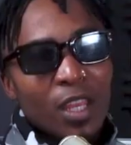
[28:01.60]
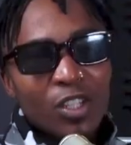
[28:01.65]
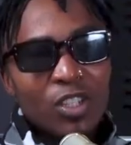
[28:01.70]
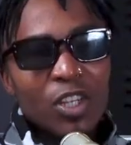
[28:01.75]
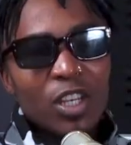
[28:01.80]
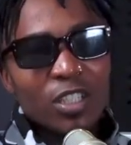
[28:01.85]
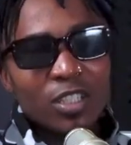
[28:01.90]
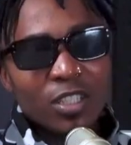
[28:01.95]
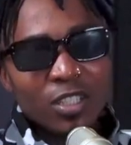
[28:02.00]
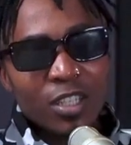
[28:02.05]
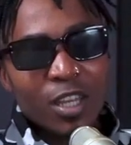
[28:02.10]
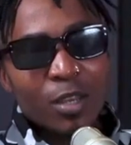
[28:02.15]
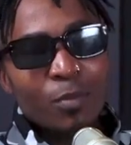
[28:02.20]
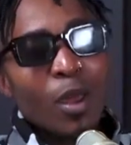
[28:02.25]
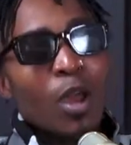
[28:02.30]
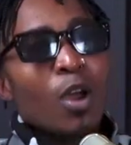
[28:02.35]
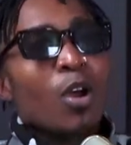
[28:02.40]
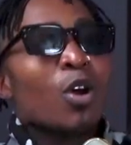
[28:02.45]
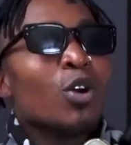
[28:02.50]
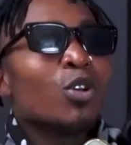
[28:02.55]
He changed his
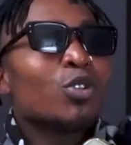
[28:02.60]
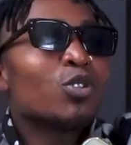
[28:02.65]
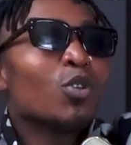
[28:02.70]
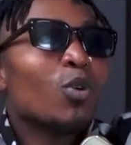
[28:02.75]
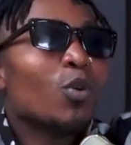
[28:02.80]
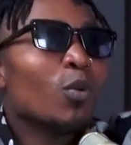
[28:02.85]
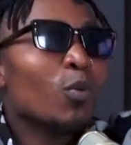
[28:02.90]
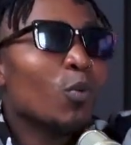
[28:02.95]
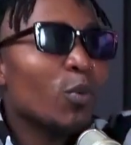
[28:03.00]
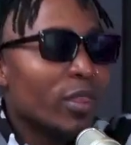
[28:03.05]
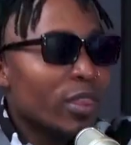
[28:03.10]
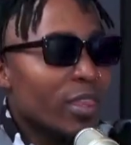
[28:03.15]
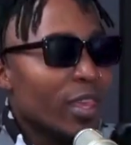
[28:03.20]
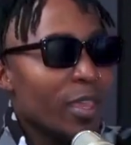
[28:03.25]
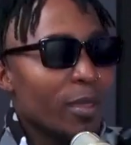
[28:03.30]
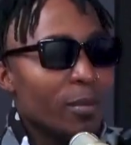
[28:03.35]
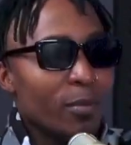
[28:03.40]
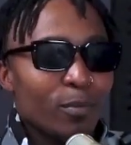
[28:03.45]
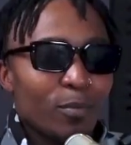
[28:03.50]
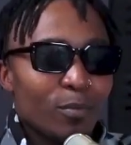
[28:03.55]
name now. So with
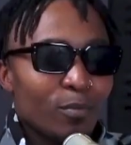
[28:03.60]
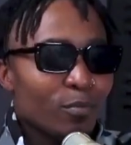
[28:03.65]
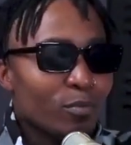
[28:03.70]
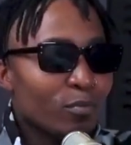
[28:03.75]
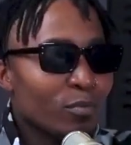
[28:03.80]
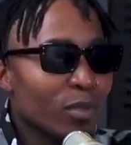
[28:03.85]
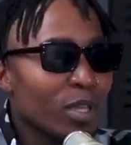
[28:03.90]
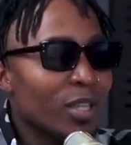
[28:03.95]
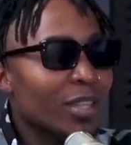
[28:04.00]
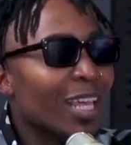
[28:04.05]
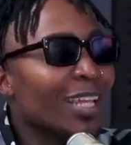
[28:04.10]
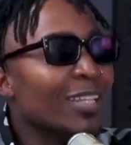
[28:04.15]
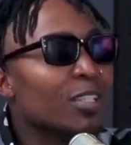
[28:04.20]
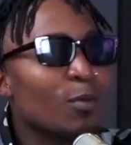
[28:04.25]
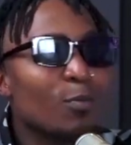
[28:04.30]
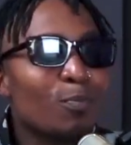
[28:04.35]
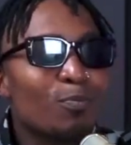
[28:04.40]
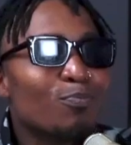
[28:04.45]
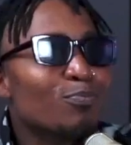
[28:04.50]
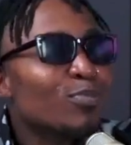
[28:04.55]
him,
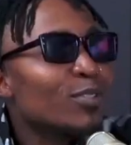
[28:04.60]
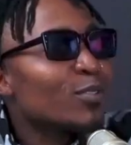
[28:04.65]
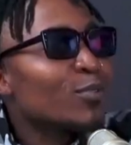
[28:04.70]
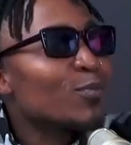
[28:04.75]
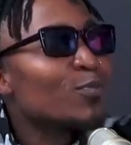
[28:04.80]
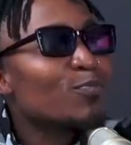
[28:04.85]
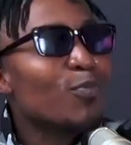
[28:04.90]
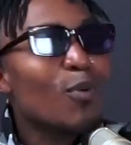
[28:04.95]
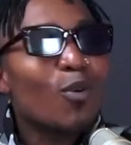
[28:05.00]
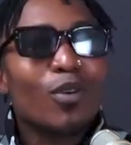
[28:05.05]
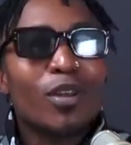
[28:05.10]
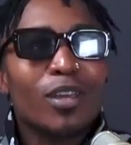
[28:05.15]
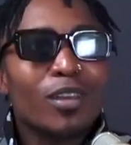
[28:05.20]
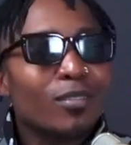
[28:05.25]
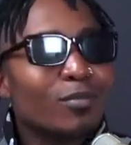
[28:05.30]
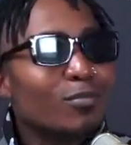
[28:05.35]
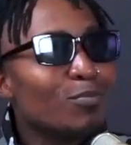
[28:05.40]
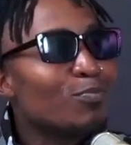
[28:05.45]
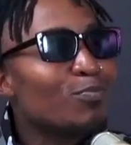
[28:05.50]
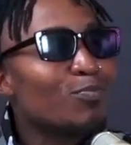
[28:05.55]
that's a
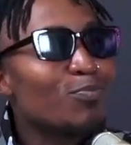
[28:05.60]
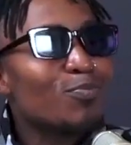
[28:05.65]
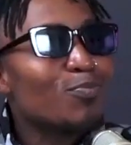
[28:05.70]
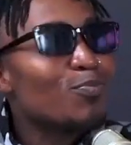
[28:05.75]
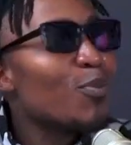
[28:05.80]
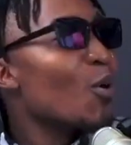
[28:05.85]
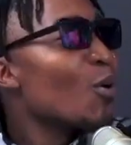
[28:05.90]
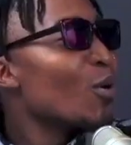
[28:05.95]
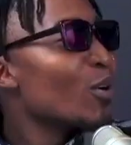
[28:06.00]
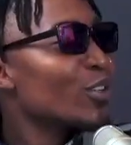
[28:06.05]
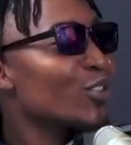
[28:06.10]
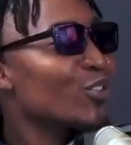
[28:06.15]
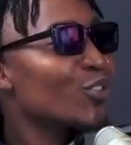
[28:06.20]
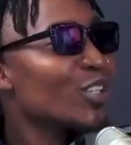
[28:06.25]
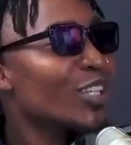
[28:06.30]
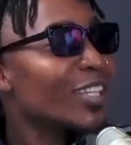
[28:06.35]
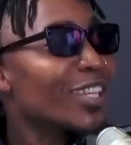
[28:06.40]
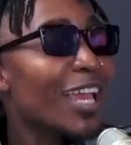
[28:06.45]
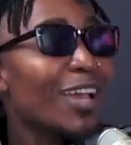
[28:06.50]
spoken poetry.